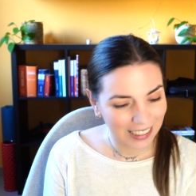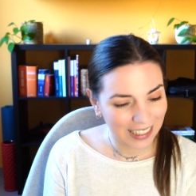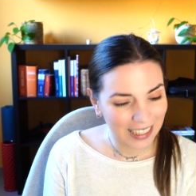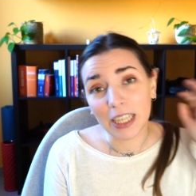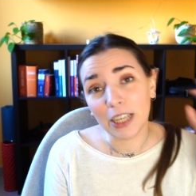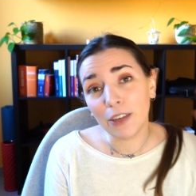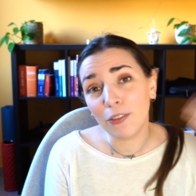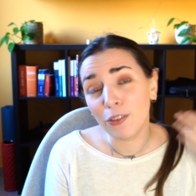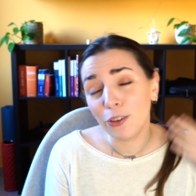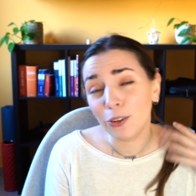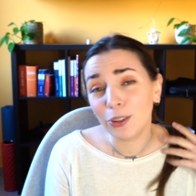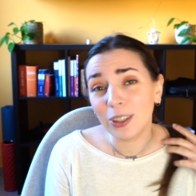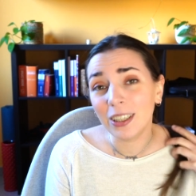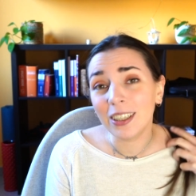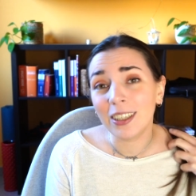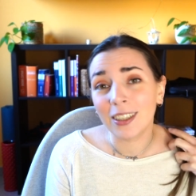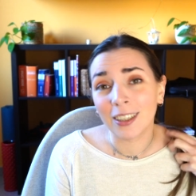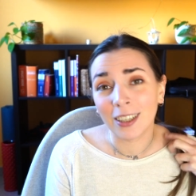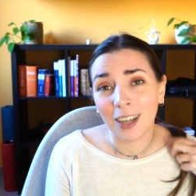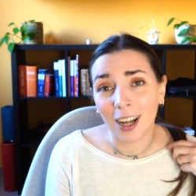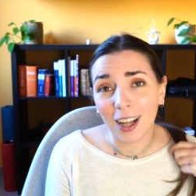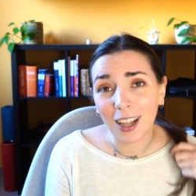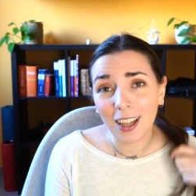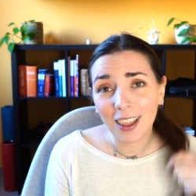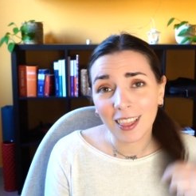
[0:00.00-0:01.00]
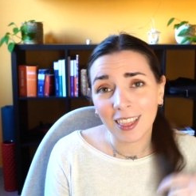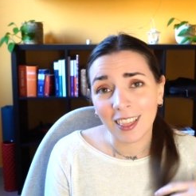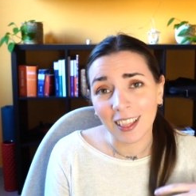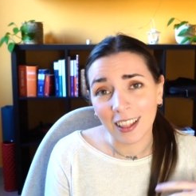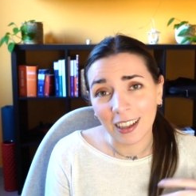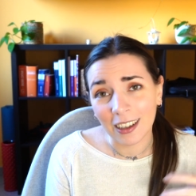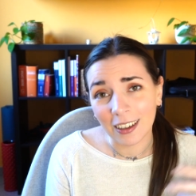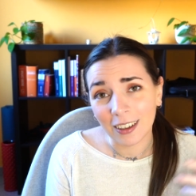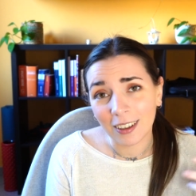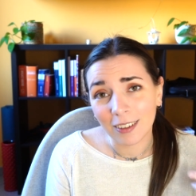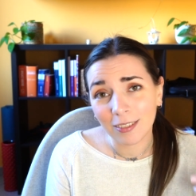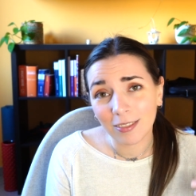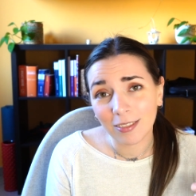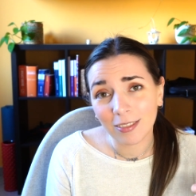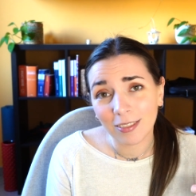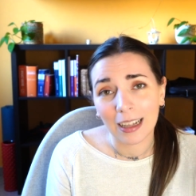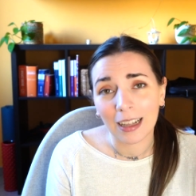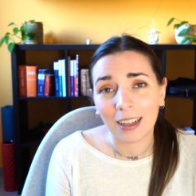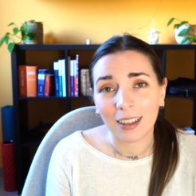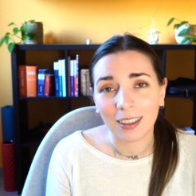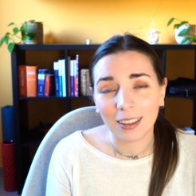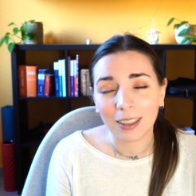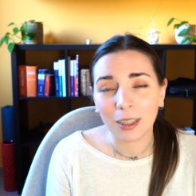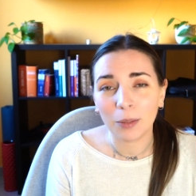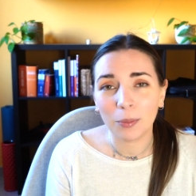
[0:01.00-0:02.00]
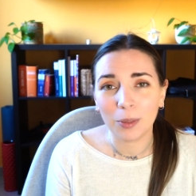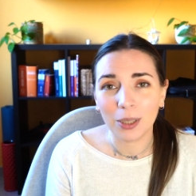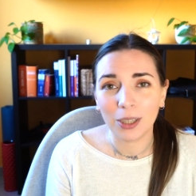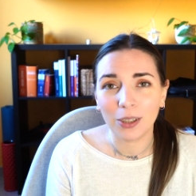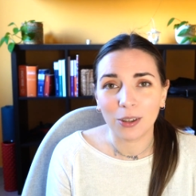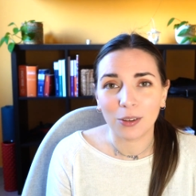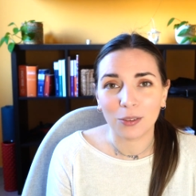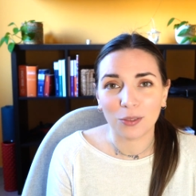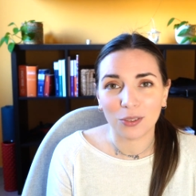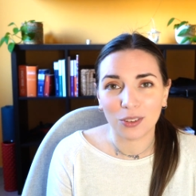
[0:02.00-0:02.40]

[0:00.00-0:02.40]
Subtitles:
If you did not love Alchemy of